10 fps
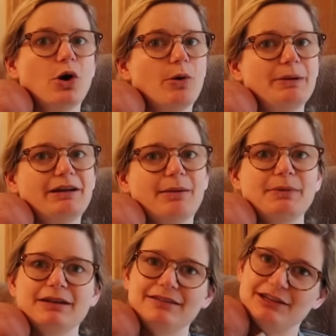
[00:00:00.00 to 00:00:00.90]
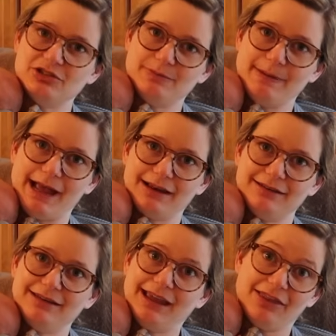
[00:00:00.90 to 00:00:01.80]
opened up and stitched back
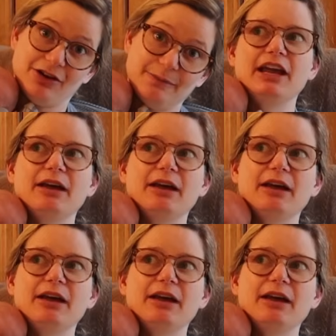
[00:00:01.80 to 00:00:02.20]
together.